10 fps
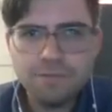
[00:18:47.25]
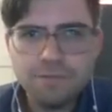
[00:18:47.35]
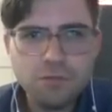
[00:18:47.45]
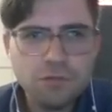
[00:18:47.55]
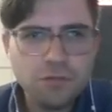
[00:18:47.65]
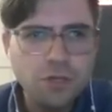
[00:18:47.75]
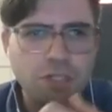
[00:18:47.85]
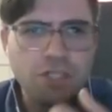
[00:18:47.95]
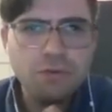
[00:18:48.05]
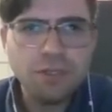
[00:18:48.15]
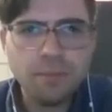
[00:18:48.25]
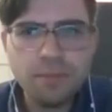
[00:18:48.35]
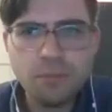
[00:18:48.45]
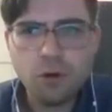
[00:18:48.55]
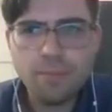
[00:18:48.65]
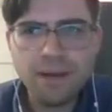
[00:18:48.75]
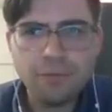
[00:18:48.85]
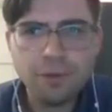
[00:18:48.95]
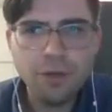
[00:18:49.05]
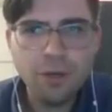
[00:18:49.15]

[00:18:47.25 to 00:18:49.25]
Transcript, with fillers: of talk to you a little bit more about